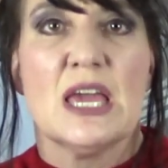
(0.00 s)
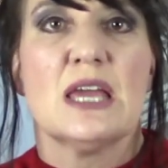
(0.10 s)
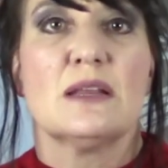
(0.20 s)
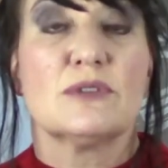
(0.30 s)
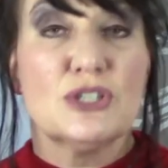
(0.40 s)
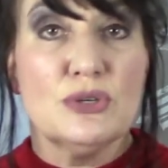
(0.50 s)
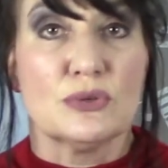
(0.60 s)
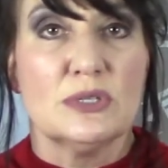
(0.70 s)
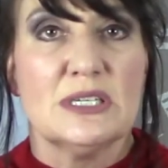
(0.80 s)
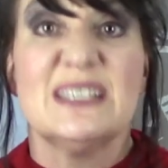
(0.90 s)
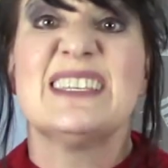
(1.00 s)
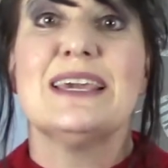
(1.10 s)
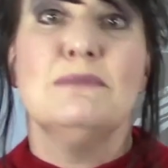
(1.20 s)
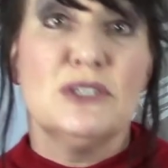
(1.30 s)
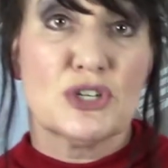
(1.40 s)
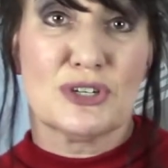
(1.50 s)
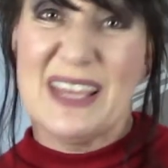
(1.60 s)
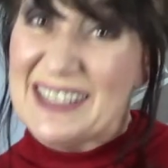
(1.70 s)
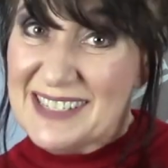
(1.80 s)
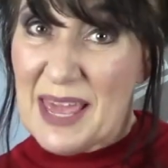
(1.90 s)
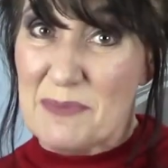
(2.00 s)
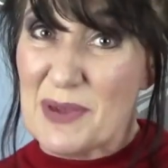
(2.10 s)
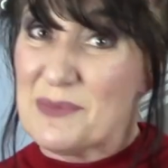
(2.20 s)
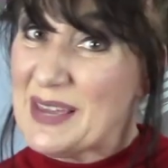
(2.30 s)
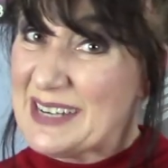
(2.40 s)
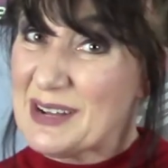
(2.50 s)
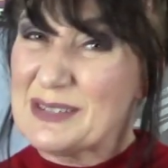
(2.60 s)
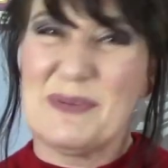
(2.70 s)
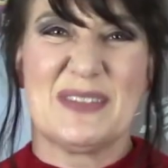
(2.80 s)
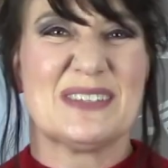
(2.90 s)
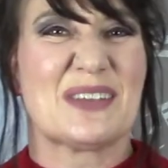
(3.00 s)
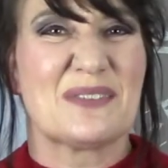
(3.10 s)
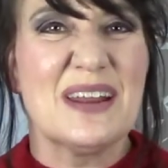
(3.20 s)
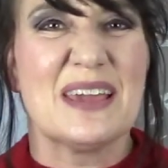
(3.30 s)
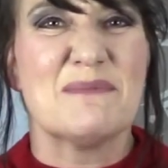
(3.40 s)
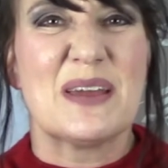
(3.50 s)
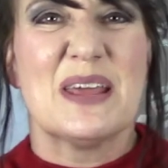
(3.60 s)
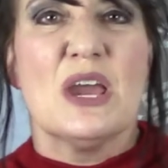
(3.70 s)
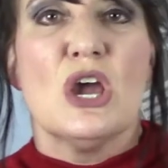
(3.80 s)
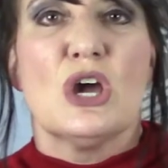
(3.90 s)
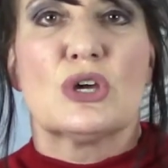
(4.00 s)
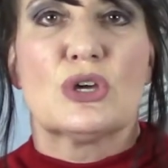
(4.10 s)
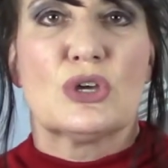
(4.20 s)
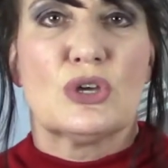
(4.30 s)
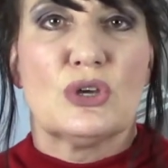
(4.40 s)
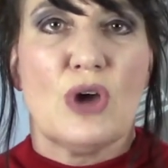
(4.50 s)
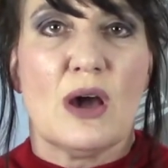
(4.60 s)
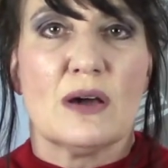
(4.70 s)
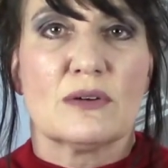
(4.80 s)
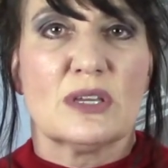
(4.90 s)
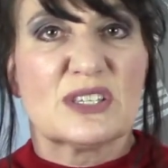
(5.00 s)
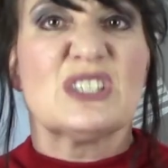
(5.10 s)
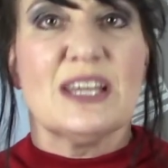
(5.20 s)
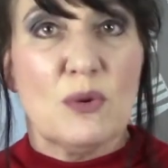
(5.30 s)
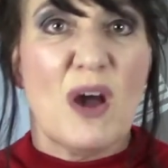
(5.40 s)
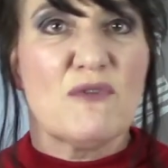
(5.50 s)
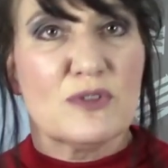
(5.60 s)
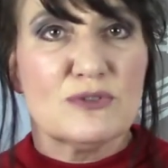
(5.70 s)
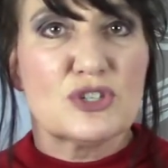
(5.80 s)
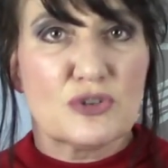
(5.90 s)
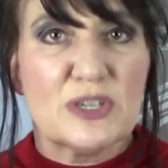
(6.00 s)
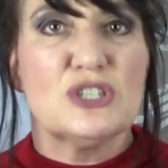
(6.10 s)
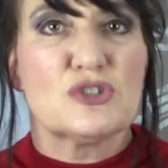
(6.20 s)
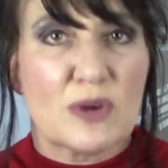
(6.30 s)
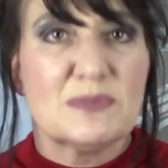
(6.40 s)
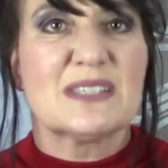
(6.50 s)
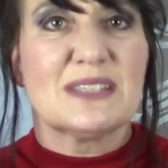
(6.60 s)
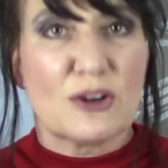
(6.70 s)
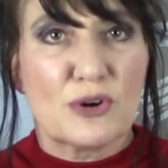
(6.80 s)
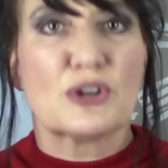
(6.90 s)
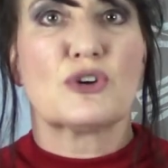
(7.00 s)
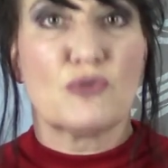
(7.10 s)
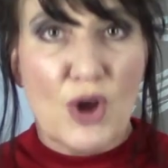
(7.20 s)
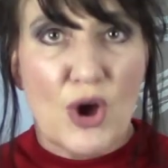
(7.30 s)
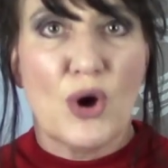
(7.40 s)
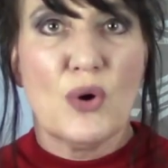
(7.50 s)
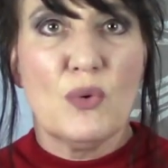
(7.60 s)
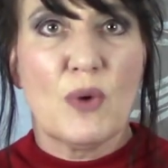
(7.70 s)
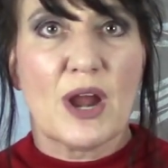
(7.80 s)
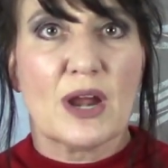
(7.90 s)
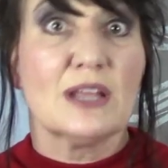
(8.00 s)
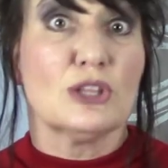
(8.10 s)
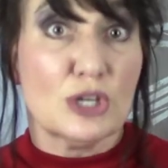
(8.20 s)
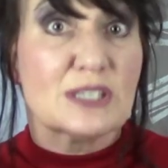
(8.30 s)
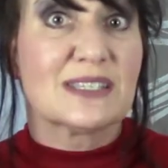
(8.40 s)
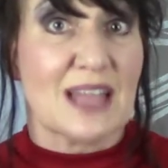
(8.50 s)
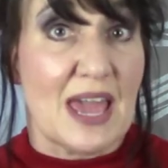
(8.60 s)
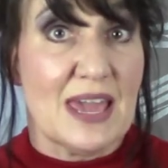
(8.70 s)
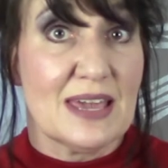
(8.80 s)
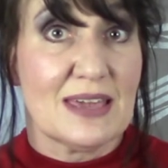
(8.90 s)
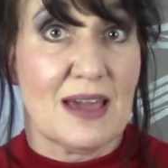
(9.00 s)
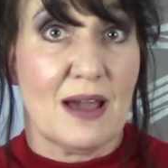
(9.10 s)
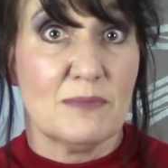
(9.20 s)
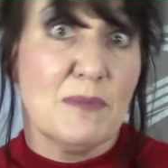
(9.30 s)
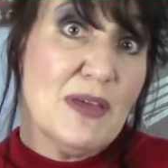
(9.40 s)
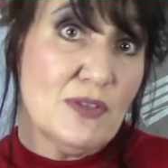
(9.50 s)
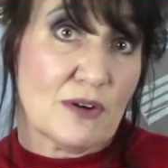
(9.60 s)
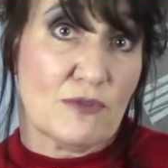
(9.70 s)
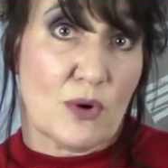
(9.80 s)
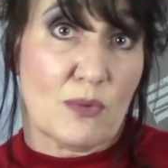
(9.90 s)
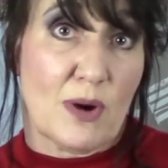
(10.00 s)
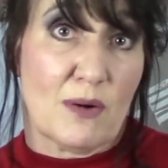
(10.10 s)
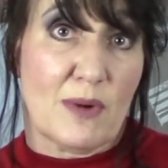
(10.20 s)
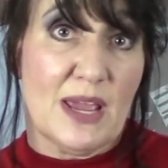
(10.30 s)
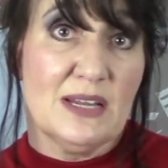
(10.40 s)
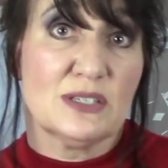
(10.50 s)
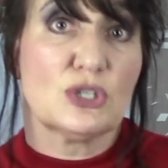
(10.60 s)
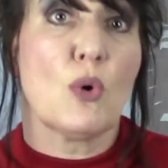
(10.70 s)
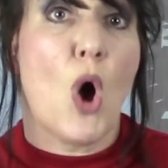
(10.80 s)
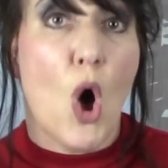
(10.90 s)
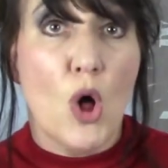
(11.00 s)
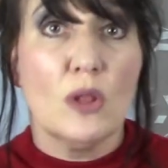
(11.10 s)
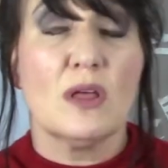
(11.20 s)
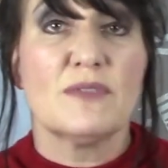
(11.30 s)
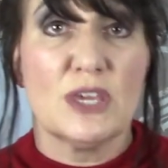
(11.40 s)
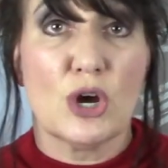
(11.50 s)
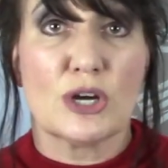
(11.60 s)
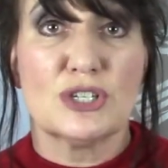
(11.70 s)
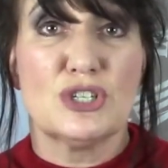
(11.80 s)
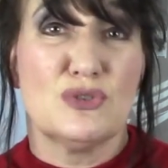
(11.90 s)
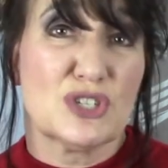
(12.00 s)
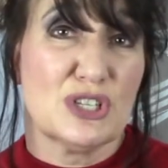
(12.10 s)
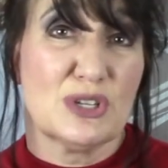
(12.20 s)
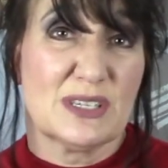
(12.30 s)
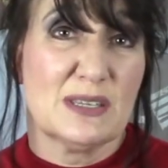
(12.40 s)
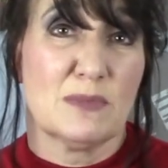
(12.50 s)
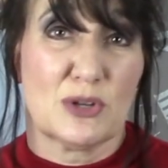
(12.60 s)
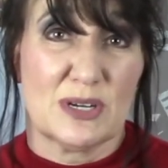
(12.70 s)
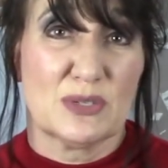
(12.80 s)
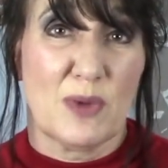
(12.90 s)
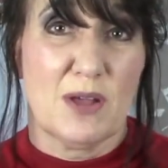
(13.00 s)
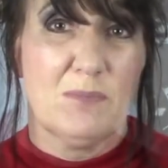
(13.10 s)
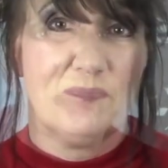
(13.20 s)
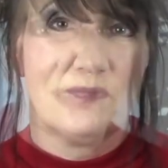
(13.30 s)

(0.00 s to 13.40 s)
Number 2 is immature landscaping. We kind of talked about this already, but it's going to take a while for those trees, shrubs, etc. to grow where it looks like they've been there for a while, right? So all of the yards usually look similar as well.